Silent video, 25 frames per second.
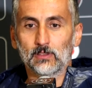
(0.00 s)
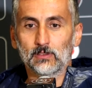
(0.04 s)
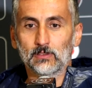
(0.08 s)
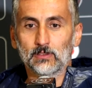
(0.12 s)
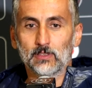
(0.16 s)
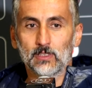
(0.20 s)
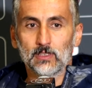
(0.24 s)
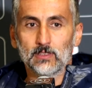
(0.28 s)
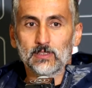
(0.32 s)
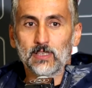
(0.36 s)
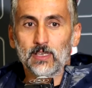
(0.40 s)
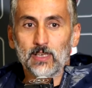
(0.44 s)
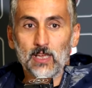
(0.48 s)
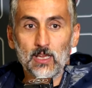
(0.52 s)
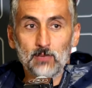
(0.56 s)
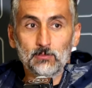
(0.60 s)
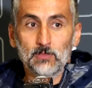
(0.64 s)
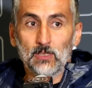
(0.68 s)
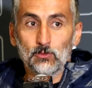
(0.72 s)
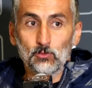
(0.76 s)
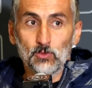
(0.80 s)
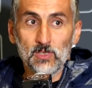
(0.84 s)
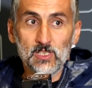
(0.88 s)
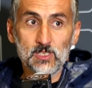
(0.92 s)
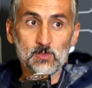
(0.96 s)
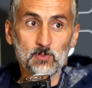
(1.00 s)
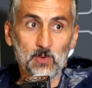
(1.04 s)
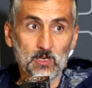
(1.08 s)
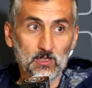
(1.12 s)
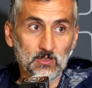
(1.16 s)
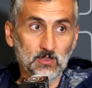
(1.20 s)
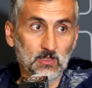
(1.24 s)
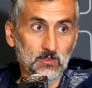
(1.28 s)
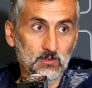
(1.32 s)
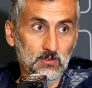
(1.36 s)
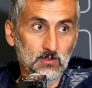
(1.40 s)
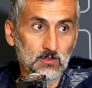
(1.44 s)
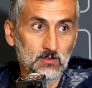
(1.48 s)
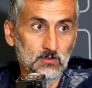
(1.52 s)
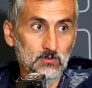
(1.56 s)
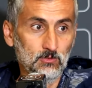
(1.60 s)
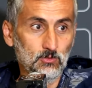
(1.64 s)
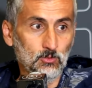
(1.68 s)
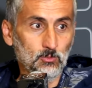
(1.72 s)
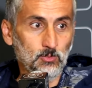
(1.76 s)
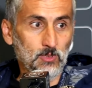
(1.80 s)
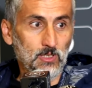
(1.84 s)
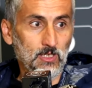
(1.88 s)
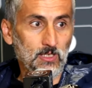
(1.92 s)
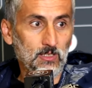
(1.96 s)
the game that we expected
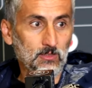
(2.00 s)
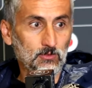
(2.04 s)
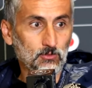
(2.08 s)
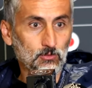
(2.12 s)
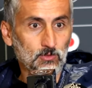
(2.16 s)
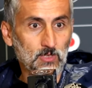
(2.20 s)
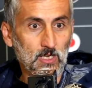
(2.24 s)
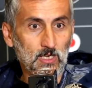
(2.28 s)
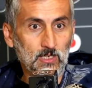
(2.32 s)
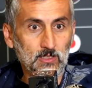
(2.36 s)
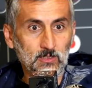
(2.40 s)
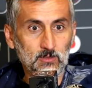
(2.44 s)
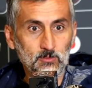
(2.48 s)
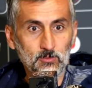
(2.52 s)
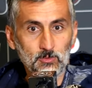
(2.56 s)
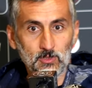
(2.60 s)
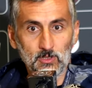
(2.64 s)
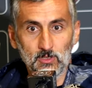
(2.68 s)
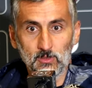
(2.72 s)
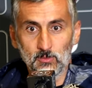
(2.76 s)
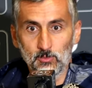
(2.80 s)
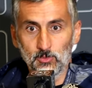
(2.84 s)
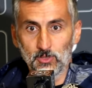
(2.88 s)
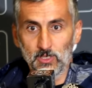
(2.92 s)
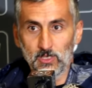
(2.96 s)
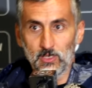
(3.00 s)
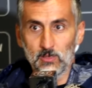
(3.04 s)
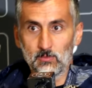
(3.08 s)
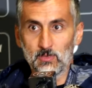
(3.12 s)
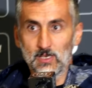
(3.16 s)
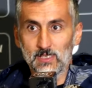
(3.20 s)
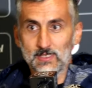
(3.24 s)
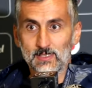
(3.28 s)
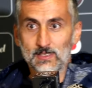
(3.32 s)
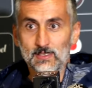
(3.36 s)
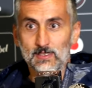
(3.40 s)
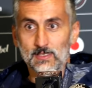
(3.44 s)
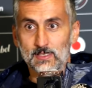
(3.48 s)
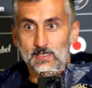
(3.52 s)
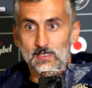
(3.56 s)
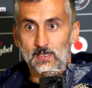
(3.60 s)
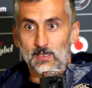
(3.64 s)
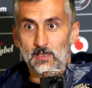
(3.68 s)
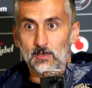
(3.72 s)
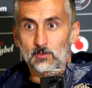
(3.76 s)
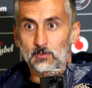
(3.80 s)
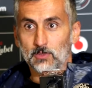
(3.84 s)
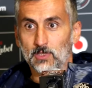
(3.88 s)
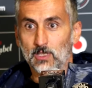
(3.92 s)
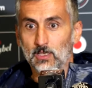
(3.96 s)
to play tonight pretty much the
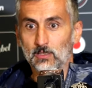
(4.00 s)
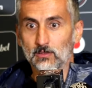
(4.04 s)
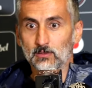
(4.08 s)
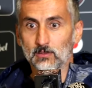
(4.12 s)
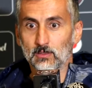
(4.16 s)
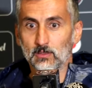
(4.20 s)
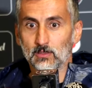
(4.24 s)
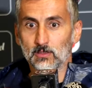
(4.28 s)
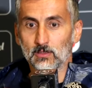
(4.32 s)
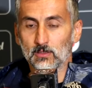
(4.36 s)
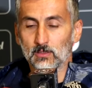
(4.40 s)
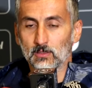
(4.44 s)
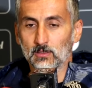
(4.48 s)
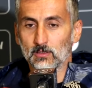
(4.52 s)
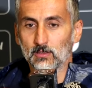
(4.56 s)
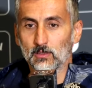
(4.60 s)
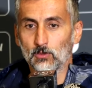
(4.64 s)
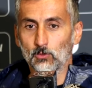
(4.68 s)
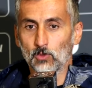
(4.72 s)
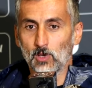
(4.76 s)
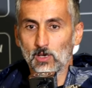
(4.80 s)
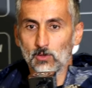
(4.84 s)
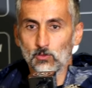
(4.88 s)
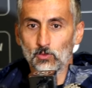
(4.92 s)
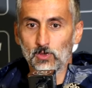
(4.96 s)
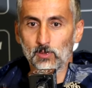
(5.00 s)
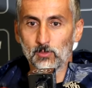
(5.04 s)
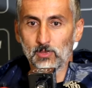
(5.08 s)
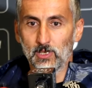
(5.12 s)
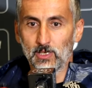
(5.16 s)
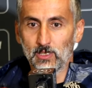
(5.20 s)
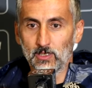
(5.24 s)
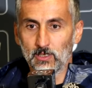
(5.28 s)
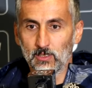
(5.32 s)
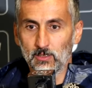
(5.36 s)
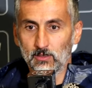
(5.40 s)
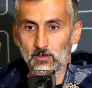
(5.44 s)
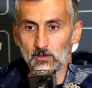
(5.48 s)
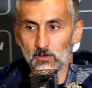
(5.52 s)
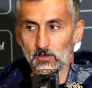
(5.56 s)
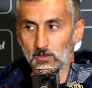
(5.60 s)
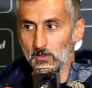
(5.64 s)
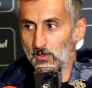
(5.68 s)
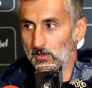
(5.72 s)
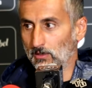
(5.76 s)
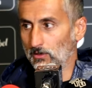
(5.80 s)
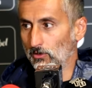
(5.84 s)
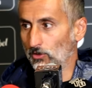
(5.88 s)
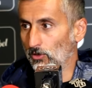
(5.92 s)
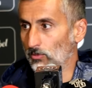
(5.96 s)
same than the one we played
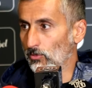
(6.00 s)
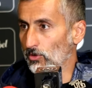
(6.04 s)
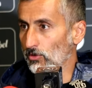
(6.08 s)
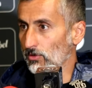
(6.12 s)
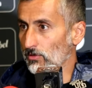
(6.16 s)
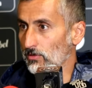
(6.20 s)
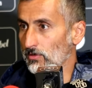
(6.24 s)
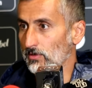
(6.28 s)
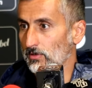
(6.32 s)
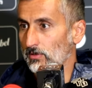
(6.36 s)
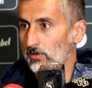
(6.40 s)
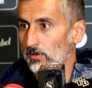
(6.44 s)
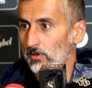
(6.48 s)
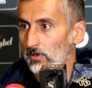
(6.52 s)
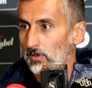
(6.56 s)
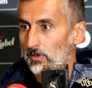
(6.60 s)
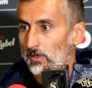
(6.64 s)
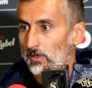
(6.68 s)
in Comores.